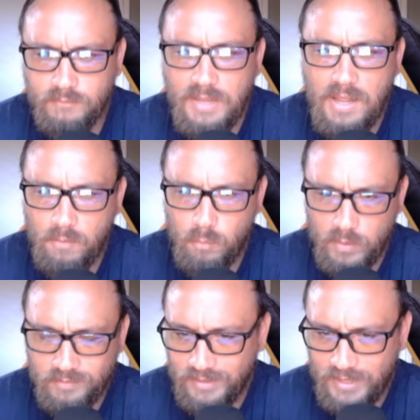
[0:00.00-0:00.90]
Now,
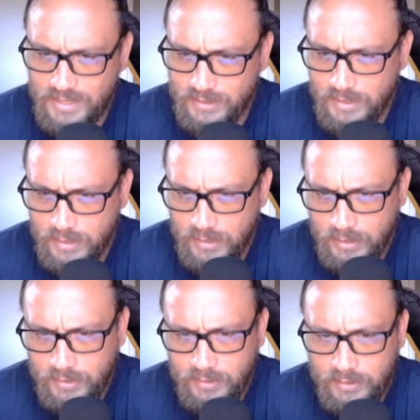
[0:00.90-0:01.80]
once again,
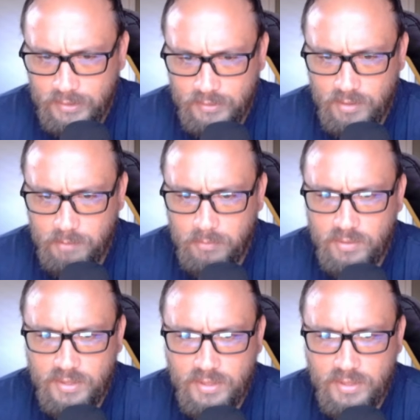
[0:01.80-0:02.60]
the opponent